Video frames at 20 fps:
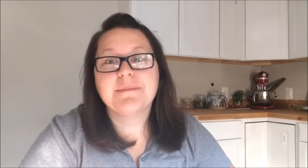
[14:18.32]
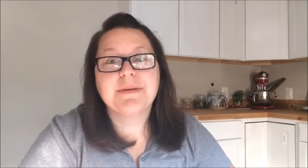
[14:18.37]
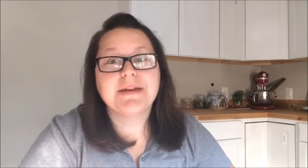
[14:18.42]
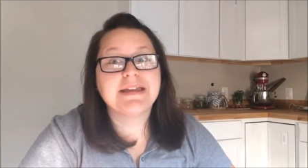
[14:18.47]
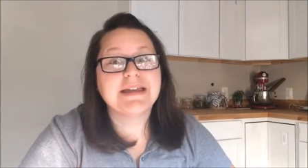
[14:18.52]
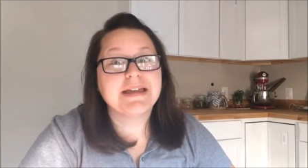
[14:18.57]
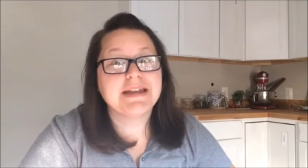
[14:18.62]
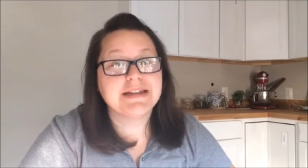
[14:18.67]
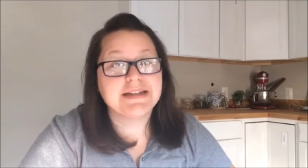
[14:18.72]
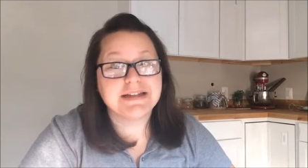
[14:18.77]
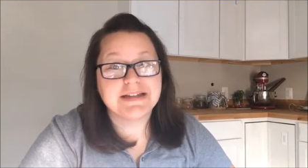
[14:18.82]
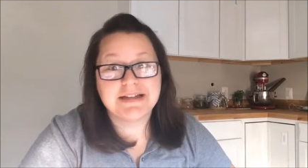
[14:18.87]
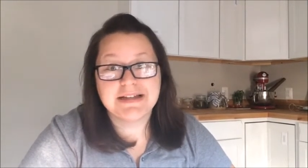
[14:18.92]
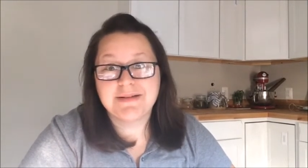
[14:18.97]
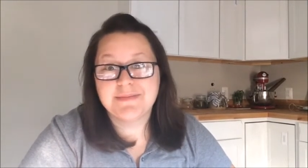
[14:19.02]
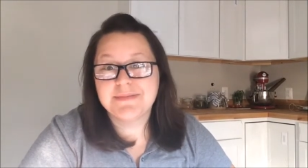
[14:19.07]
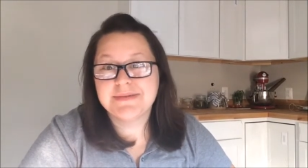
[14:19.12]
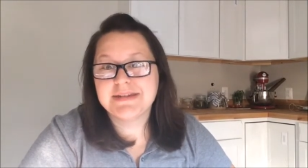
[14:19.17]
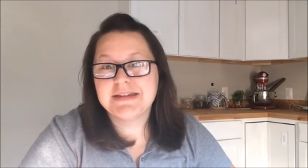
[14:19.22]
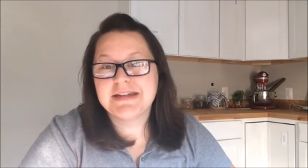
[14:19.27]
but yet it
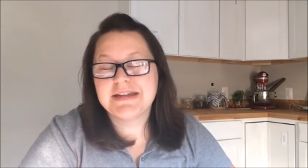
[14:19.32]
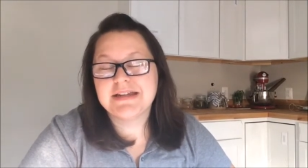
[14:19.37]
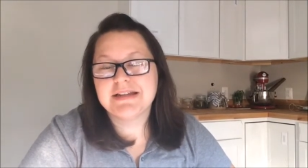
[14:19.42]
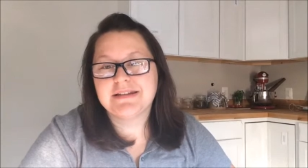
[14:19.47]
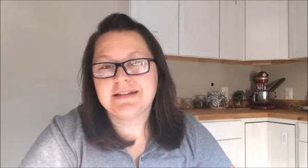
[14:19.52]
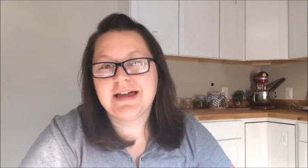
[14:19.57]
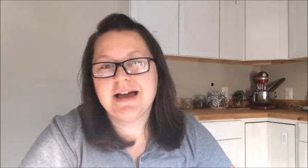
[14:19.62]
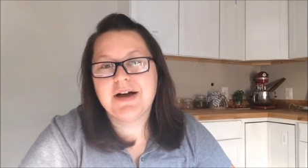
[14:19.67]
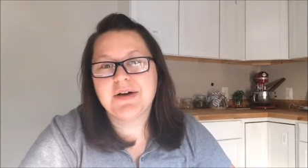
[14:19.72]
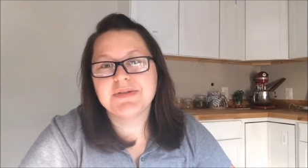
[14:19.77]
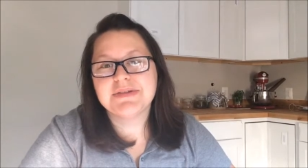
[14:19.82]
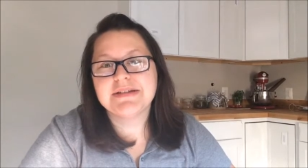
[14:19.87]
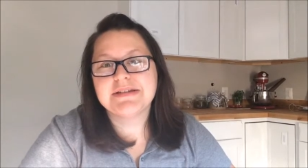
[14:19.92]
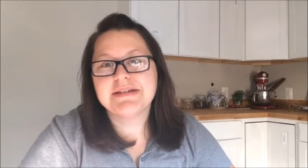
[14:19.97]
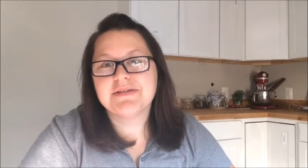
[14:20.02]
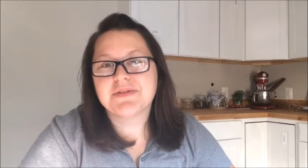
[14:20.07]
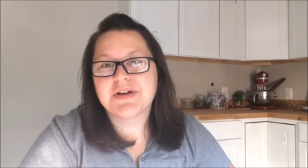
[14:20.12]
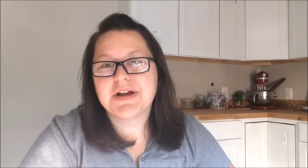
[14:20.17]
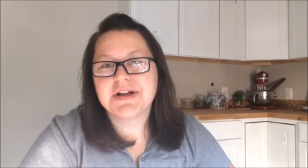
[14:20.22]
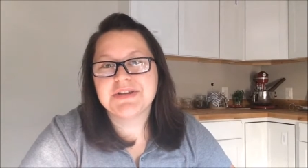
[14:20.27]
comes and He allows it
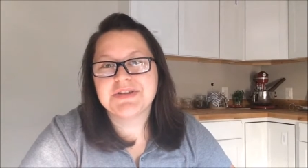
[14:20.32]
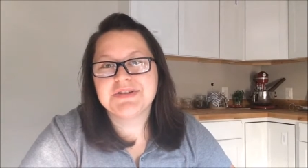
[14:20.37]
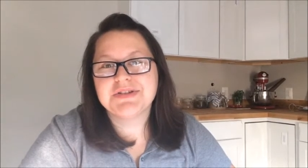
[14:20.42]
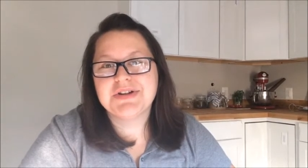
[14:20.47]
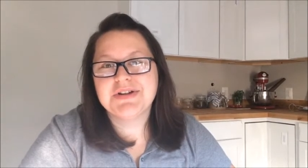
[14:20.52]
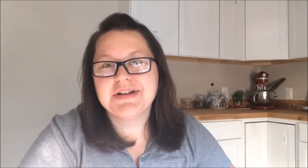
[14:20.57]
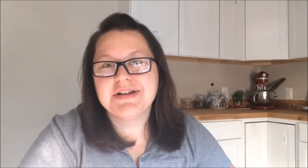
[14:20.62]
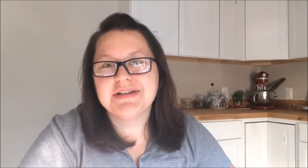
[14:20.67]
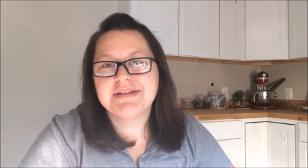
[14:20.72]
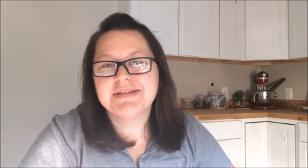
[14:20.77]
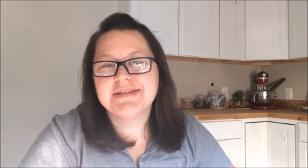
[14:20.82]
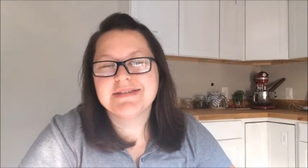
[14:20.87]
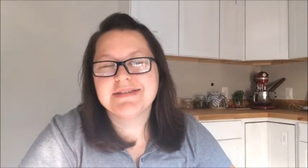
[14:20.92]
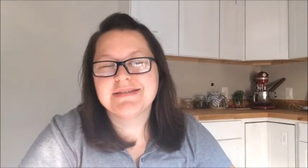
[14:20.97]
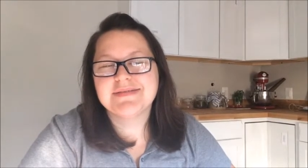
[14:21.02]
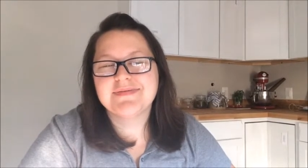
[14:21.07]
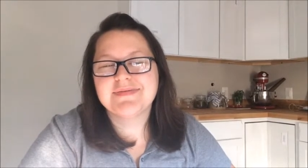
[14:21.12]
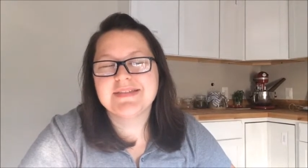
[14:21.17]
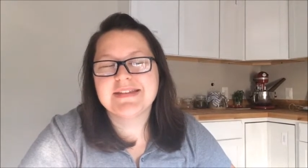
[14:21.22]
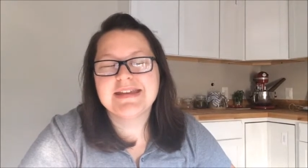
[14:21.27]
to rest on us.
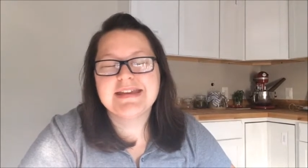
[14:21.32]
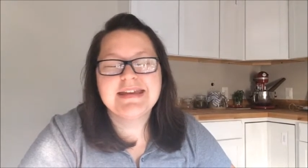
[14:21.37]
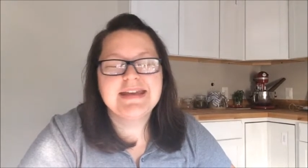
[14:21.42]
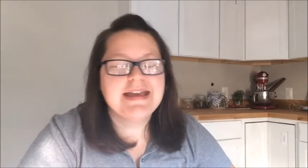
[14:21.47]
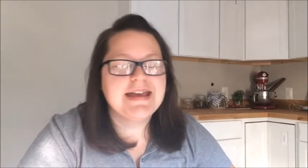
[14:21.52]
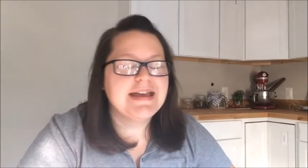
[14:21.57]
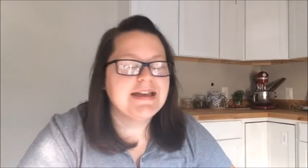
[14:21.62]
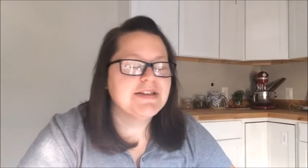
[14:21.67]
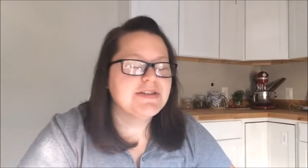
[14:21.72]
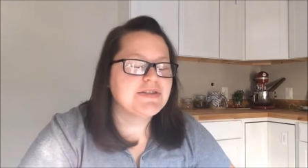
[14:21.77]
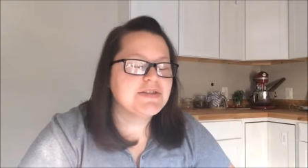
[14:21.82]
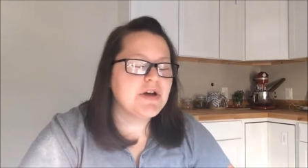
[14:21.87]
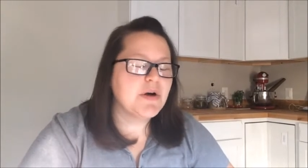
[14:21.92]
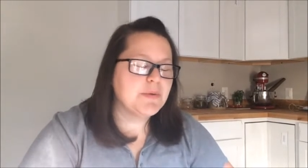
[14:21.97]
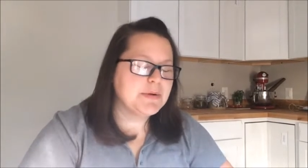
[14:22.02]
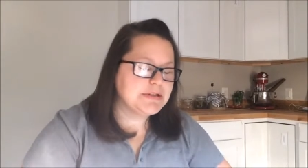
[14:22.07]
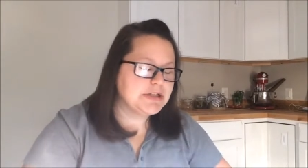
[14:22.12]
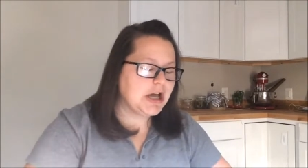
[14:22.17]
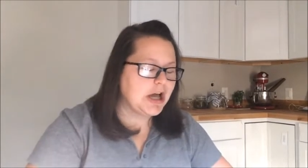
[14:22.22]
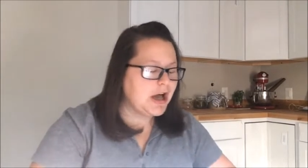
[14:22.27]

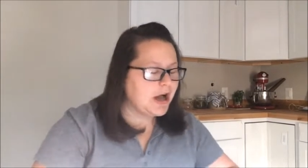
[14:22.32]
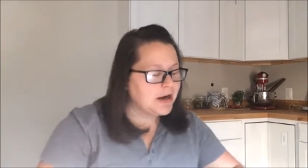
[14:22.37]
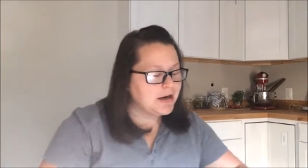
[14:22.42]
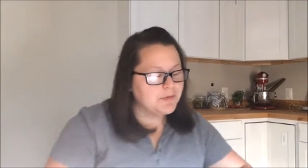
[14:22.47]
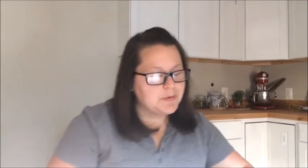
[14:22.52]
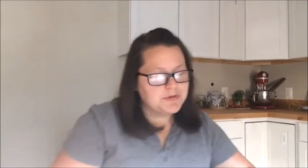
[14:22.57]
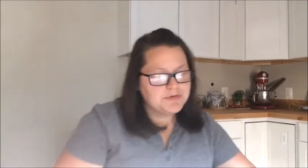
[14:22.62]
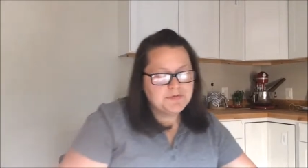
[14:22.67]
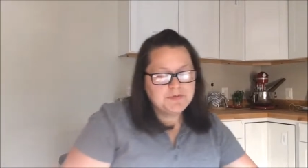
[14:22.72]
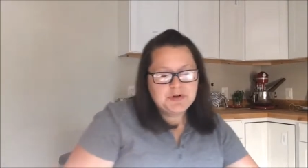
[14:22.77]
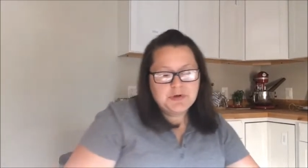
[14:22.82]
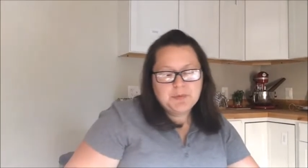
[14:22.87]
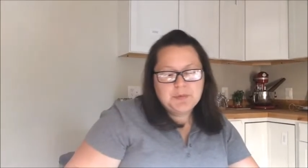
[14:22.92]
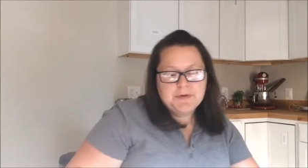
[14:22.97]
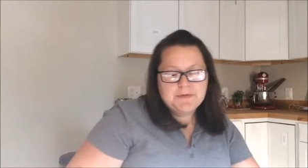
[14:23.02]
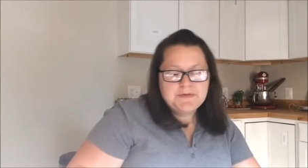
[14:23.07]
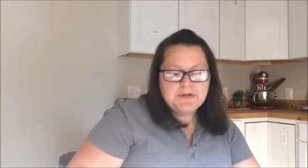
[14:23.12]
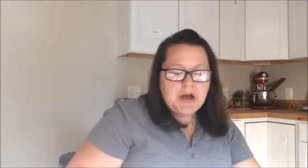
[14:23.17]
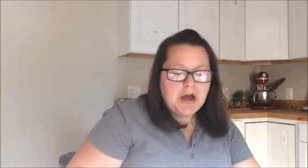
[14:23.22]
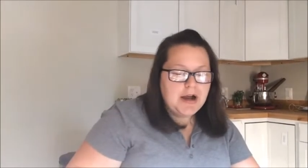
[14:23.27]
So we talk, we've,
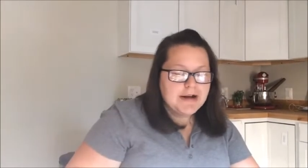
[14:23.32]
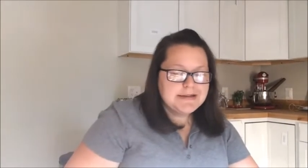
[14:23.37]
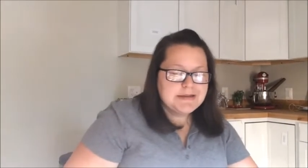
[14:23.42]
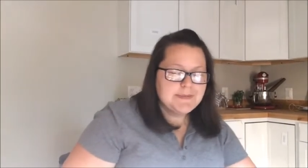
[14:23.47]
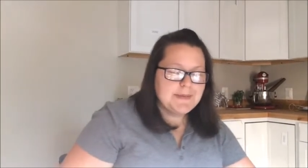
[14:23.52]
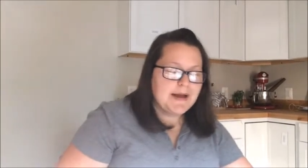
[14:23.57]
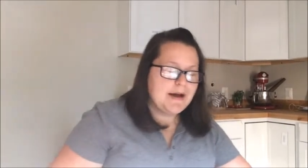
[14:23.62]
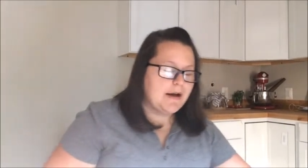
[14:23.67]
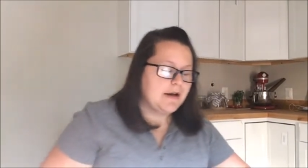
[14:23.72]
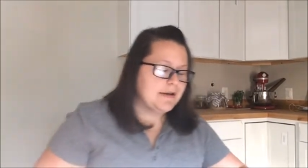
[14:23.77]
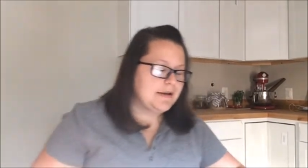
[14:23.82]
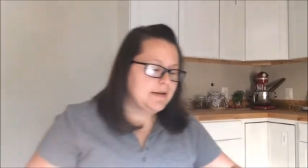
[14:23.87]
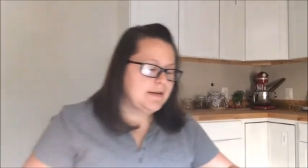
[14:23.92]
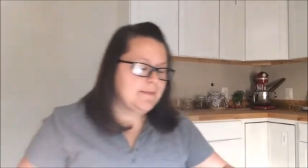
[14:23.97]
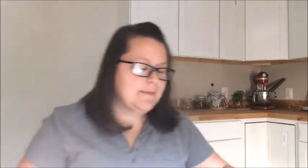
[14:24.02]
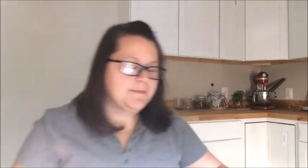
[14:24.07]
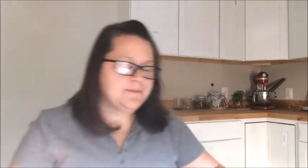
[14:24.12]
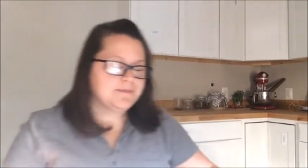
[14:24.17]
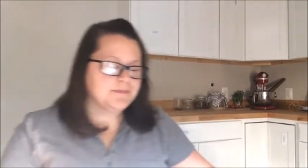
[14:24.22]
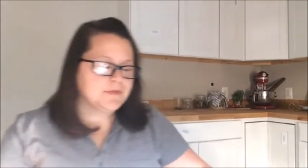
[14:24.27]
we've talked about,
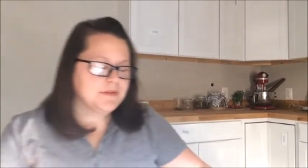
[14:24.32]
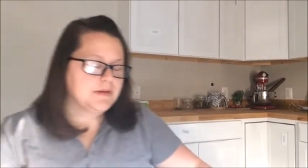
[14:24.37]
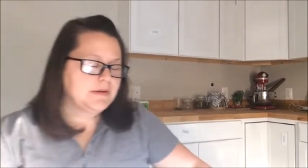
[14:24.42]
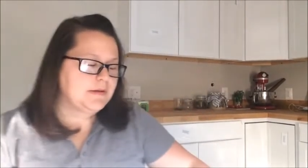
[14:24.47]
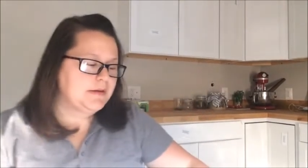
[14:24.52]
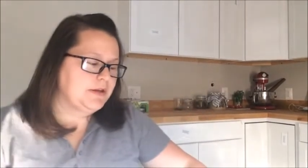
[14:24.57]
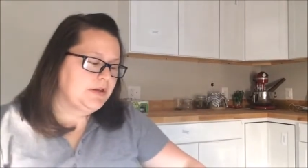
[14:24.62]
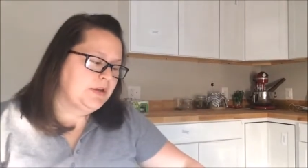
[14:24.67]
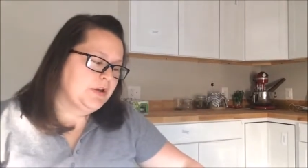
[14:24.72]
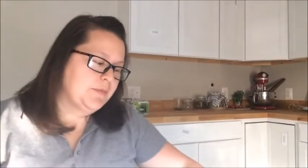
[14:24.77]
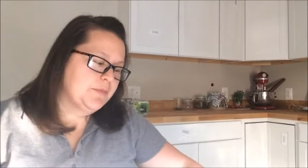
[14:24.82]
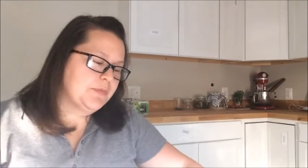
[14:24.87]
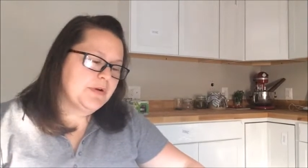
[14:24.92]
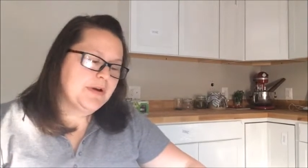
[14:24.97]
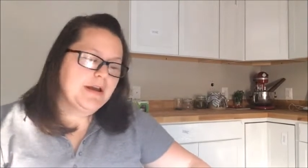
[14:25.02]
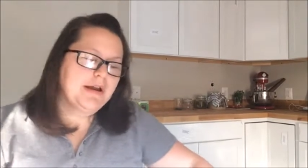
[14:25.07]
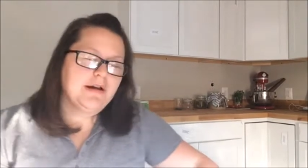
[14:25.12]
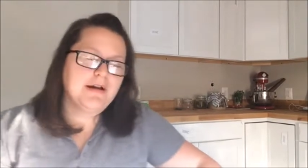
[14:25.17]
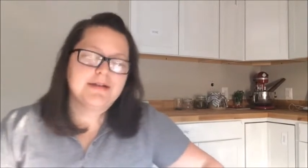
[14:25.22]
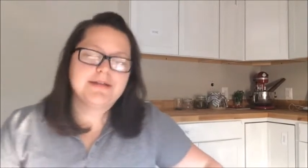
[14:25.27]
you know,
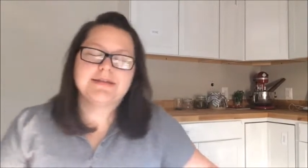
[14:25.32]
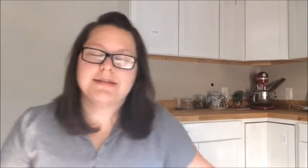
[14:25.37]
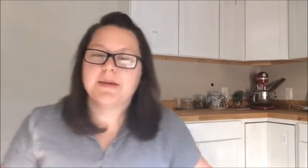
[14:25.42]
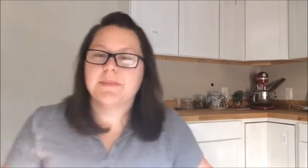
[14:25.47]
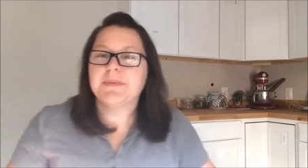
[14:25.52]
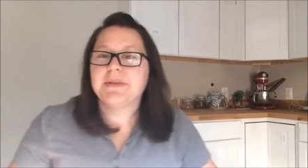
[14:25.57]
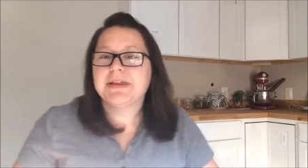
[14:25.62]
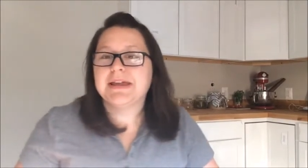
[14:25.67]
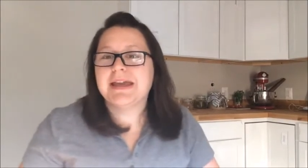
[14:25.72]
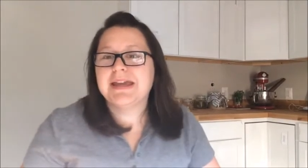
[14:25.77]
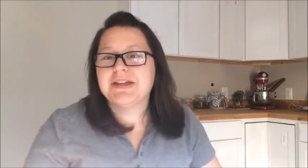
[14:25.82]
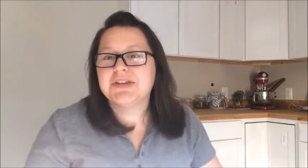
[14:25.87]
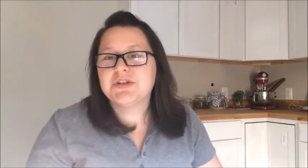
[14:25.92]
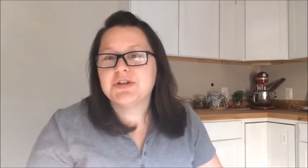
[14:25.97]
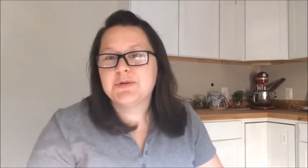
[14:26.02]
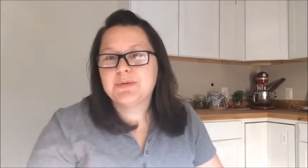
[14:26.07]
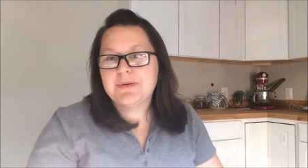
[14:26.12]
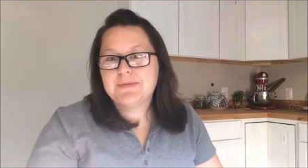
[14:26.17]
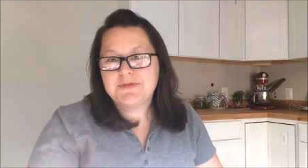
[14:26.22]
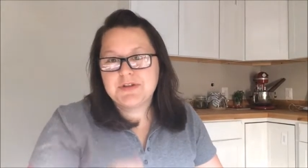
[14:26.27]
prayer and
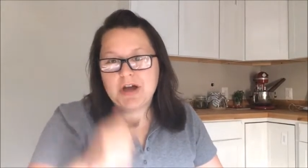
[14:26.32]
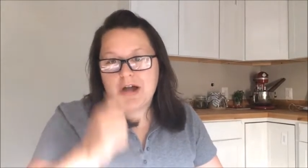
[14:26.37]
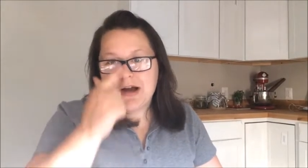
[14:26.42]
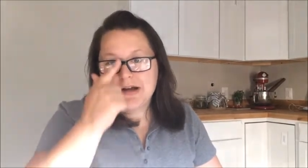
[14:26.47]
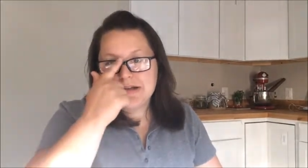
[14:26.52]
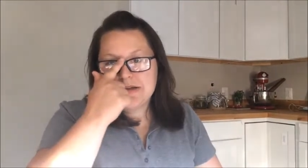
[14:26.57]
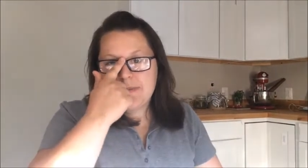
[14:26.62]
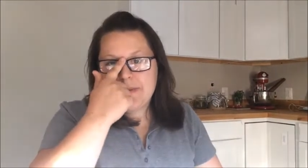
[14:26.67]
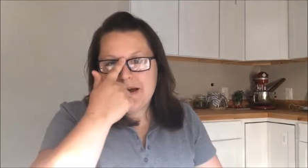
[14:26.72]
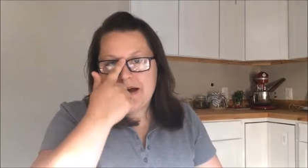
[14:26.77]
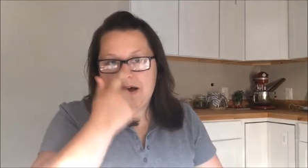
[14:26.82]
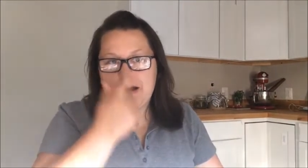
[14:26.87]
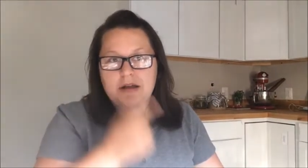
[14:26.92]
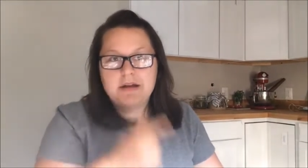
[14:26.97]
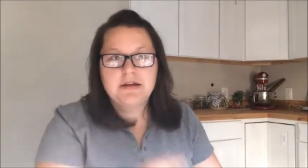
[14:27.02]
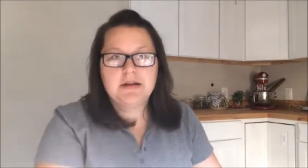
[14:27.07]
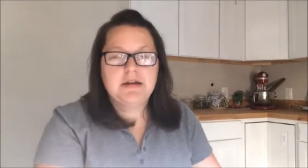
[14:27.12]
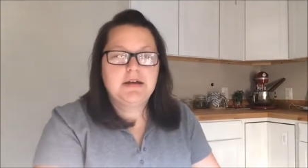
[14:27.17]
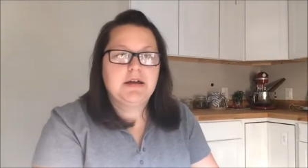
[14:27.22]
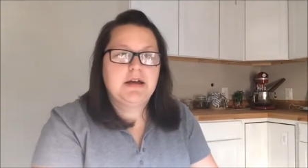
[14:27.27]
supplication. We've talked
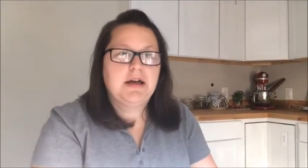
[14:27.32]
about